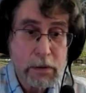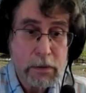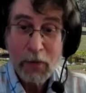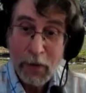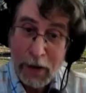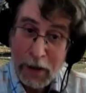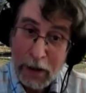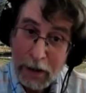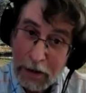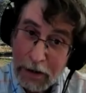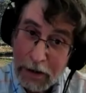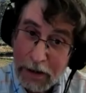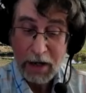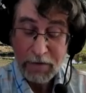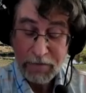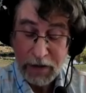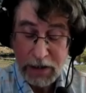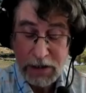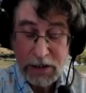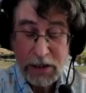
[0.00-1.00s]
Well,
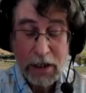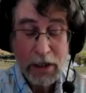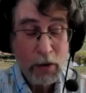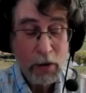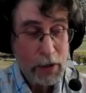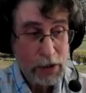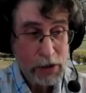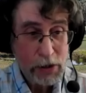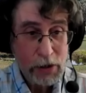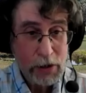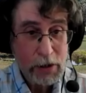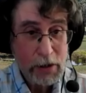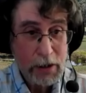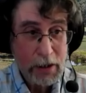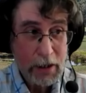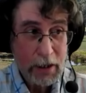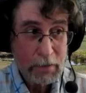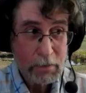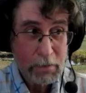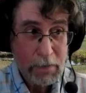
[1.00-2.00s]
I've asked that question
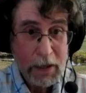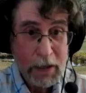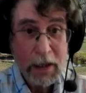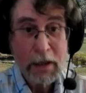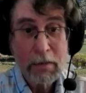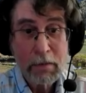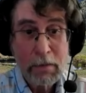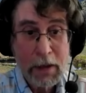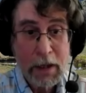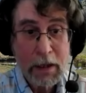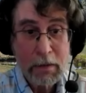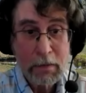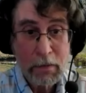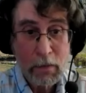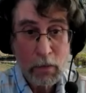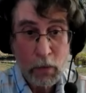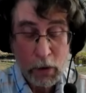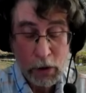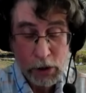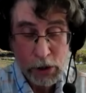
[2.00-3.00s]
in many, many
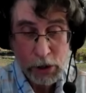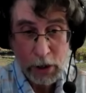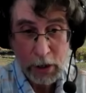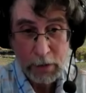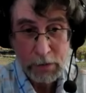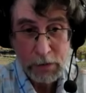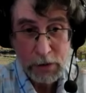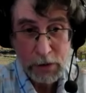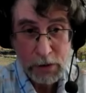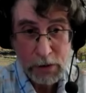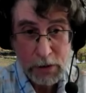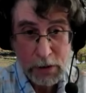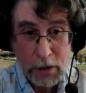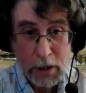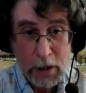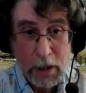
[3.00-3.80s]
workshops.